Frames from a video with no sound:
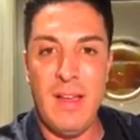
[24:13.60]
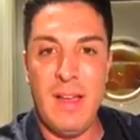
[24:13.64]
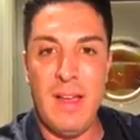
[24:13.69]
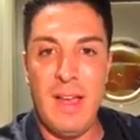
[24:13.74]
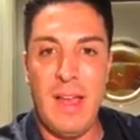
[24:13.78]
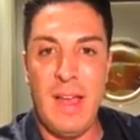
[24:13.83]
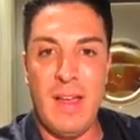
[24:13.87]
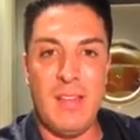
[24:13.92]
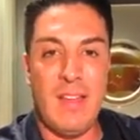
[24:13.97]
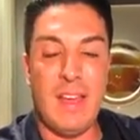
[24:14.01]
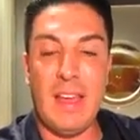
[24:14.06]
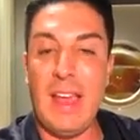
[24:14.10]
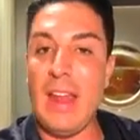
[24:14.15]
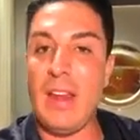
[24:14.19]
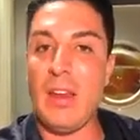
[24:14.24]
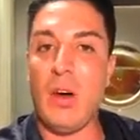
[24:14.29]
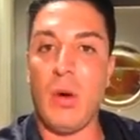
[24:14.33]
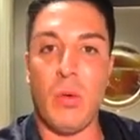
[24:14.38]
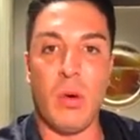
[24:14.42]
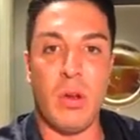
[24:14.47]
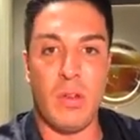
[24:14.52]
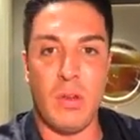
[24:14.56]
and they get
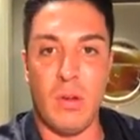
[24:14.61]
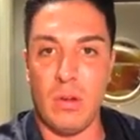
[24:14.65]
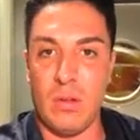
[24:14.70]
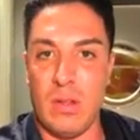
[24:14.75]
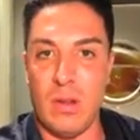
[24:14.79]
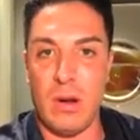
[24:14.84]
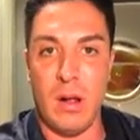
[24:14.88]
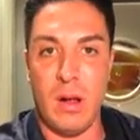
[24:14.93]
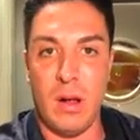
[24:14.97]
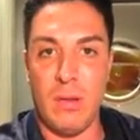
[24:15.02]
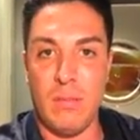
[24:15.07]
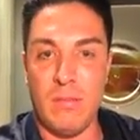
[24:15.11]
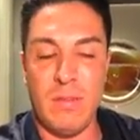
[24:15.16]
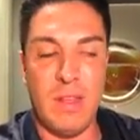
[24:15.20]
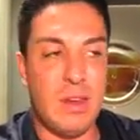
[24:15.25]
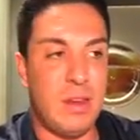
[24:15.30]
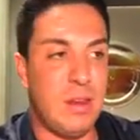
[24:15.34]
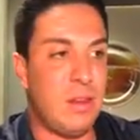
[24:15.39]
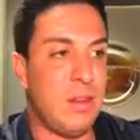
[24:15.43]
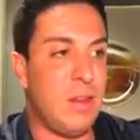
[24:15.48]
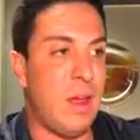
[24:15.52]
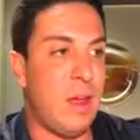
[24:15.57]
no results at all. They,
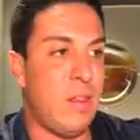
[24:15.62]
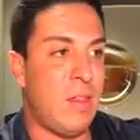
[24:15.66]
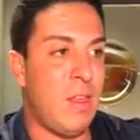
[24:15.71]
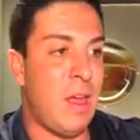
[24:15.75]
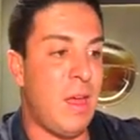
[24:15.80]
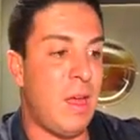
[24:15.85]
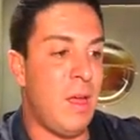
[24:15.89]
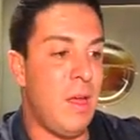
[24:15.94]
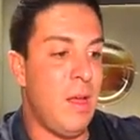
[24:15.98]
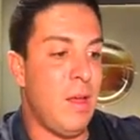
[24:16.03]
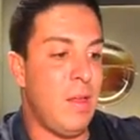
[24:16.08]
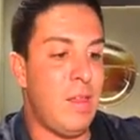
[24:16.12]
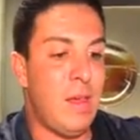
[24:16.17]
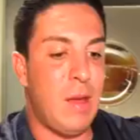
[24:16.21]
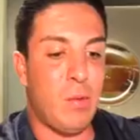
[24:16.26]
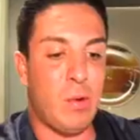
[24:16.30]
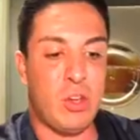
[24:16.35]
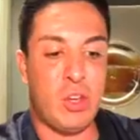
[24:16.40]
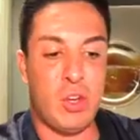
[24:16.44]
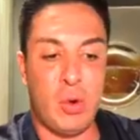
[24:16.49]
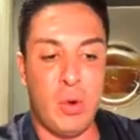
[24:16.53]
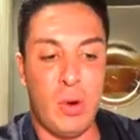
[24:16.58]
they, they, they
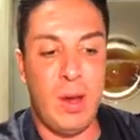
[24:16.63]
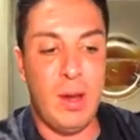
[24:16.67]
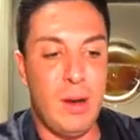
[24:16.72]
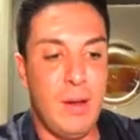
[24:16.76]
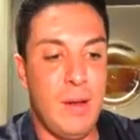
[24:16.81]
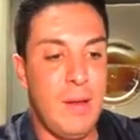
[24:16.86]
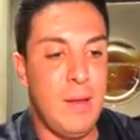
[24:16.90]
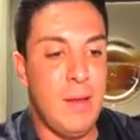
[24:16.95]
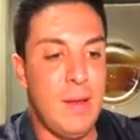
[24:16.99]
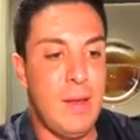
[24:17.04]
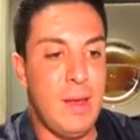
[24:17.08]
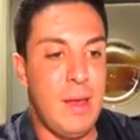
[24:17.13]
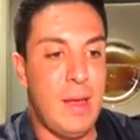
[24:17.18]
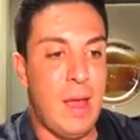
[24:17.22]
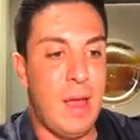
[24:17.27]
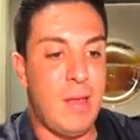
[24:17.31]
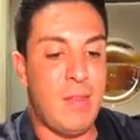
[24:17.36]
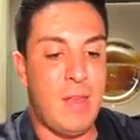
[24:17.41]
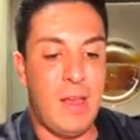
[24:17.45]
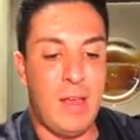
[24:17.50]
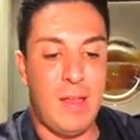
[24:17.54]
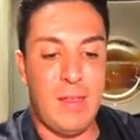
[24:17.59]
retreat
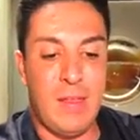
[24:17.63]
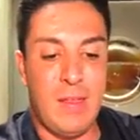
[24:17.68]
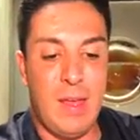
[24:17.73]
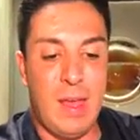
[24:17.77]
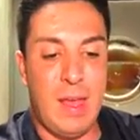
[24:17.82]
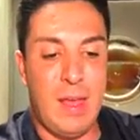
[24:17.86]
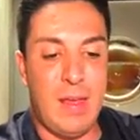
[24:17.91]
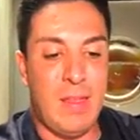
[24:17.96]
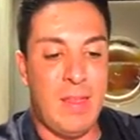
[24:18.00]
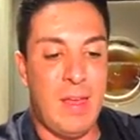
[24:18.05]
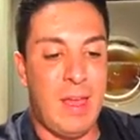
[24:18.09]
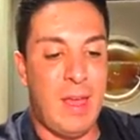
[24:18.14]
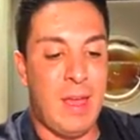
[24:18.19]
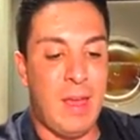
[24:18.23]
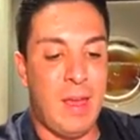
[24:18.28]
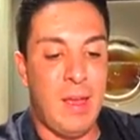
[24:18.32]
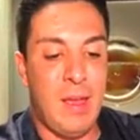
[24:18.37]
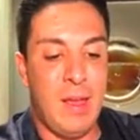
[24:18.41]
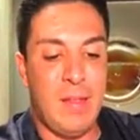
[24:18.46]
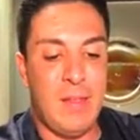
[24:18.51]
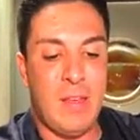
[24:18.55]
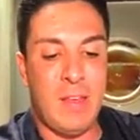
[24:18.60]
and they, they,
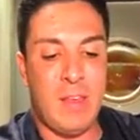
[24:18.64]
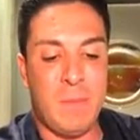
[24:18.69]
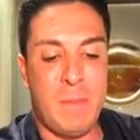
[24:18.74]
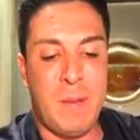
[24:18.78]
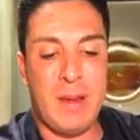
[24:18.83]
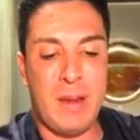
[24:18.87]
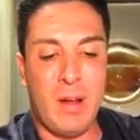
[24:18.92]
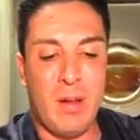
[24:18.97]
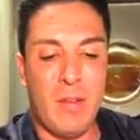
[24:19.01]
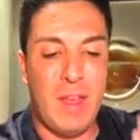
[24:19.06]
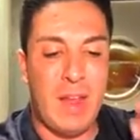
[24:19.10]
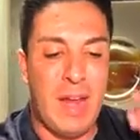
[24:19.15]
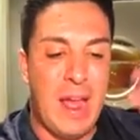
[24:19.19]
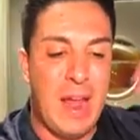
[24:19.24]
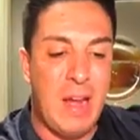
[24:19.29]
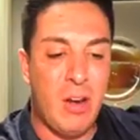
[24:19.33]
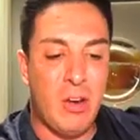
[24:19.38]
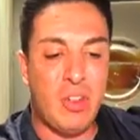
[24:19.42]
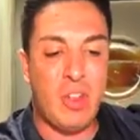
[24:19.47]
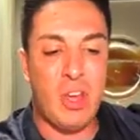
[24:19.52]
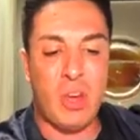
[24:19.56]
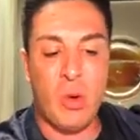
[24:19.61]
they, they spend all that
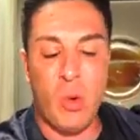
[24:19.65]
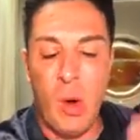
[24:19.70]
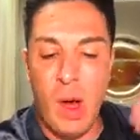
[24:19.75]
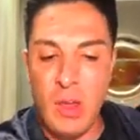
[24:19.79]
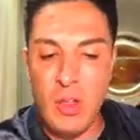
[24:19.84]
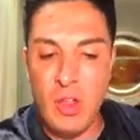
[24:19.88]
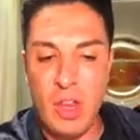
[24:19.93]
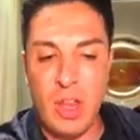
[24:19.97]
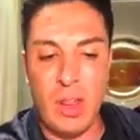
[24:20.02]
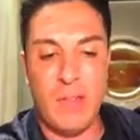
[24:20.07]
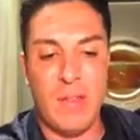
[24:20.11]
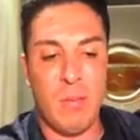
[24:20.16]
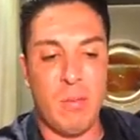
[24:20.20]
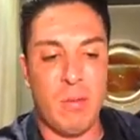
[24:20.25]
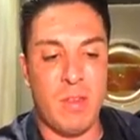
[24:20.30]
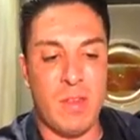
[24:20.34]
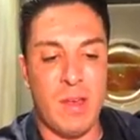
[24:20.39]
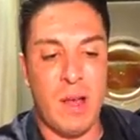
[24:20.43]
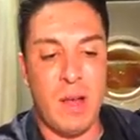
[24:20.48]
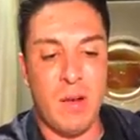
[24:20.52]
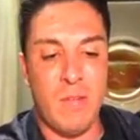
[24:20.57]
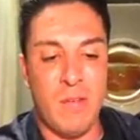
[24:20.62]
energy questioning
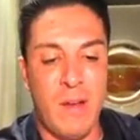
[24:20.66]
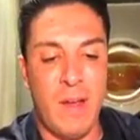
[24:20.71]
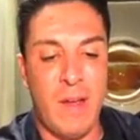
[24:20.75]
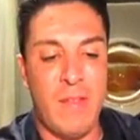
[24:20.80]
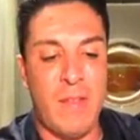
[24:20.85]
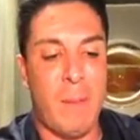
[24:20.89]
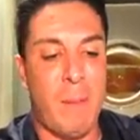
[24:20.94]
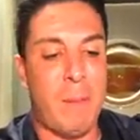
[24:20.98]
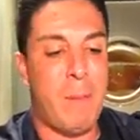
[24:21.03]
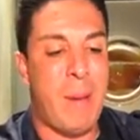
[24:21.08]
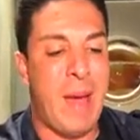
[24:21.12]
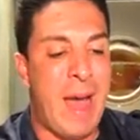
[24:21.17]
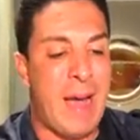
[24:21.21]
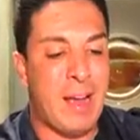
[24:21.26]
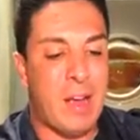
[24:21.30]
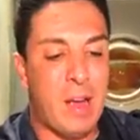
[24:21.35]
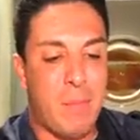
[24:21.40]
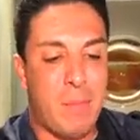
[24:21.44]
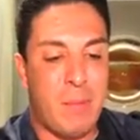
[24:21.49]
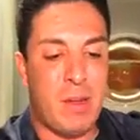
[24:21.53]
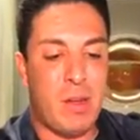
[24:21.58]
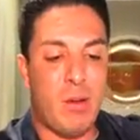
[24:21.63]
themselves and they back
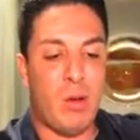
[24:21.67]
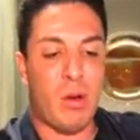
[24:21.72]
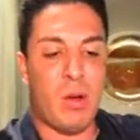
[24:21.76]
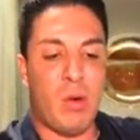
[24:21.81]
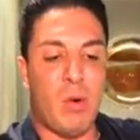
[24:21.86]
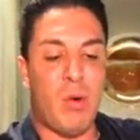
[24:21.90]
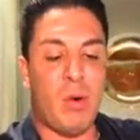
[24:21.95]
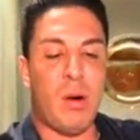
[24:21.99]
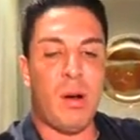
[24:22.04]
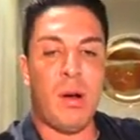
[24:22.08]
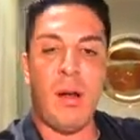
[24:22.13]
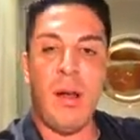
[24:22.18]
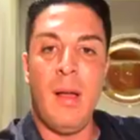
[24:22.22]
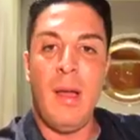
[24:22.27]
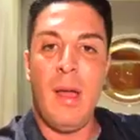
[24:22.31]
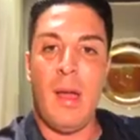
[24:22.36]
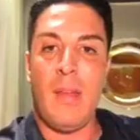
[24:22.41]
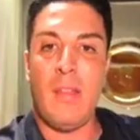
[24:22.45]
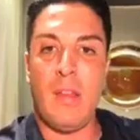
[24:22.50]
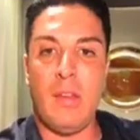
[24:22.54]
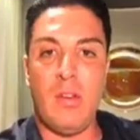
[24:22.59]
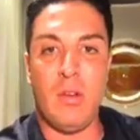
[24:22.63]
up into a corner
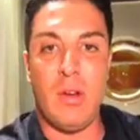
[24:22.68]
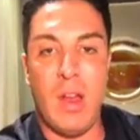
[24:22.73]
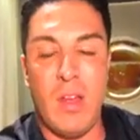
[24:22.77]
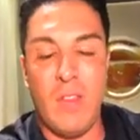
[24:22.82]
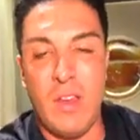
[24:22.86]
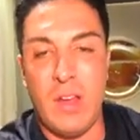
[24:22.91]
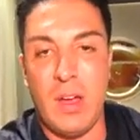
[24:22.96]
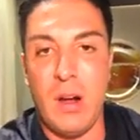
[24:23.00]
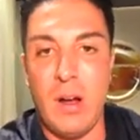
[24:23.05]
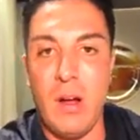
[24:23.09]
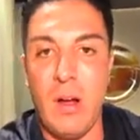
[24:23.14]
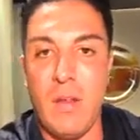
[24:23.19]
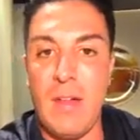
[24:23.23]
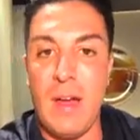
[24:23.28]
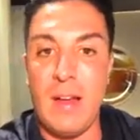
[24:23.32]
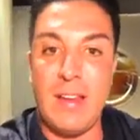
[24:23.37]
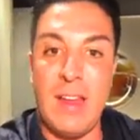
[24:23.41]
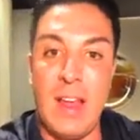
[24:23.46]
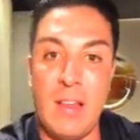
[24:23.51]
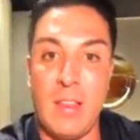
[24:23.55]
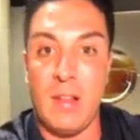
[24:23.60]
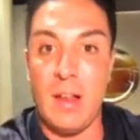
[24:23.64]
and they do nothing at all. And that
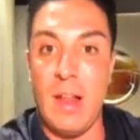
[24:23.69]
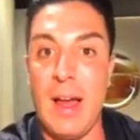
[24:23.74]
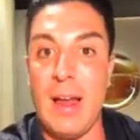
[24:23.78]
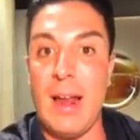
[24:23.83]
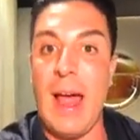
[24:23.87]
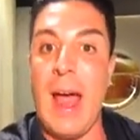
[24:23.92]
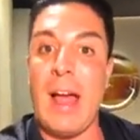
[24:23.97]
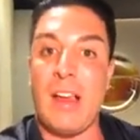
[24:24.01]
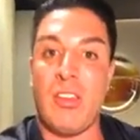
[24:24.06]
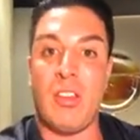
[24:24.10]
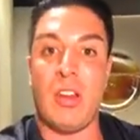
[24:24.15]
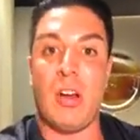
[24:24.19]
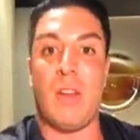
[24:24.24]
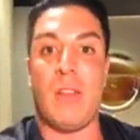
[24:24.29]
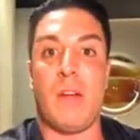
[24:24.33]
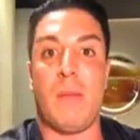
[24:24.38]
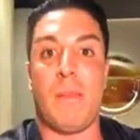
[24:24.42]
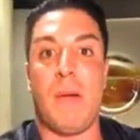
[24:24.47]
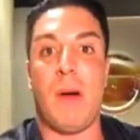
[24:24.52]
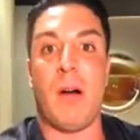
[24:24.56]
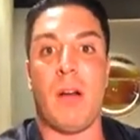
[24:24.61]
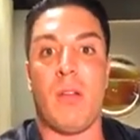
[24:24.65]
takes a lot of action on their
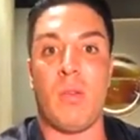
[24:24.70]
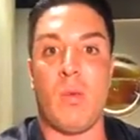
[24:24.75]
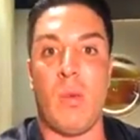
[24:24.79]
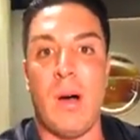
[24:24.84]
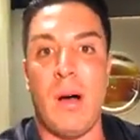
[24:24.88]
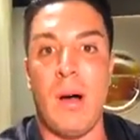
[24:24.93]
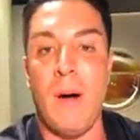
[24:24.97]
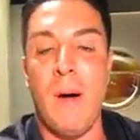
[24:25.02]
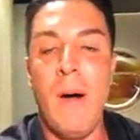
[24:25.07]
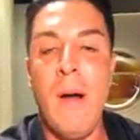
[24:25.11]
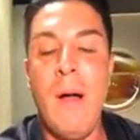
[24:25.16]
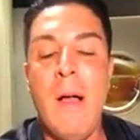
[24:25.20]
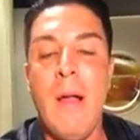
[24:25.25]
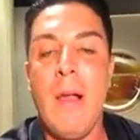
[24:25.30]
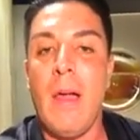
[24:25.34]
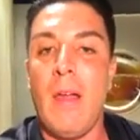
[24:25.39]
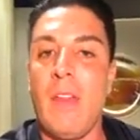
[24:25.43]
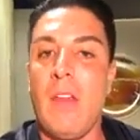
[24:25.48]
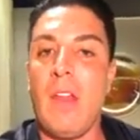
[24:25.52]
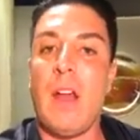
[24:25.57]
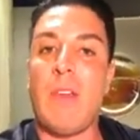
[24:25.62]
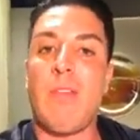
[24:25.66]
part as well.
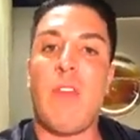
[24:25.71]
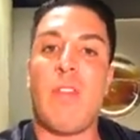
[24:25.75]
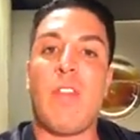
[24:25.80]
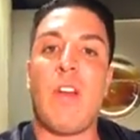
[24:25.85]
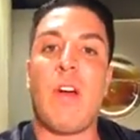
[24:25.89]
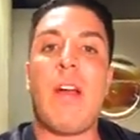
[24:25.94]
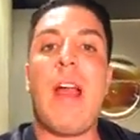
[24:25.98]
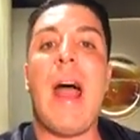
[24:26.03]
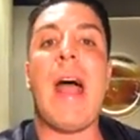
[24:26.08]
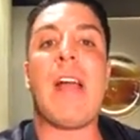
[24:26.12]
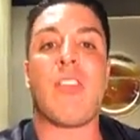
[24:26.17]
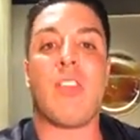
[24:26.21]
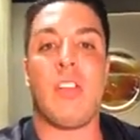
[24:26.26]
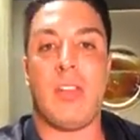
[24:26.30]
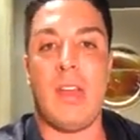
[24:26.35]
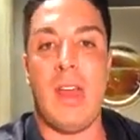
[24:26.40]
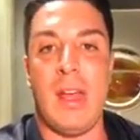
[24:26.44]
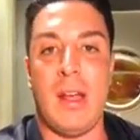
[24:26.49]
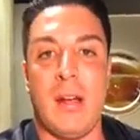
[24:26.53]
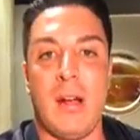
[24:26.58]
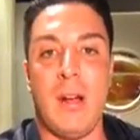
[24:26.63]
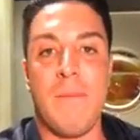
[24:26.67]
And then you have the third action
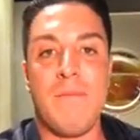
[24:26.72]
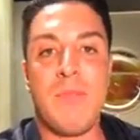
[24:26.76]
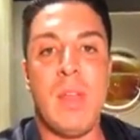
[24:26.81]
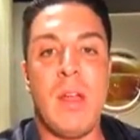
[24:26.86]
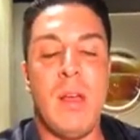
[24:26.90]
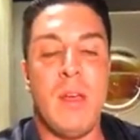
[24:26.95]
taker.